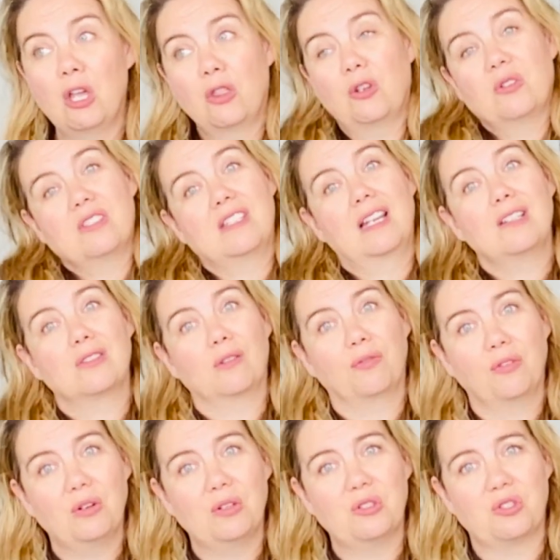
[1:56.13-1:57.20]
There's nicer
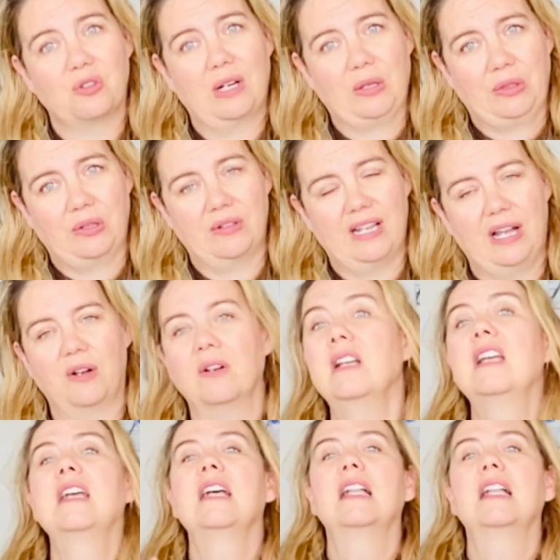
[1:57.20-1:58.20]
furniture out there now.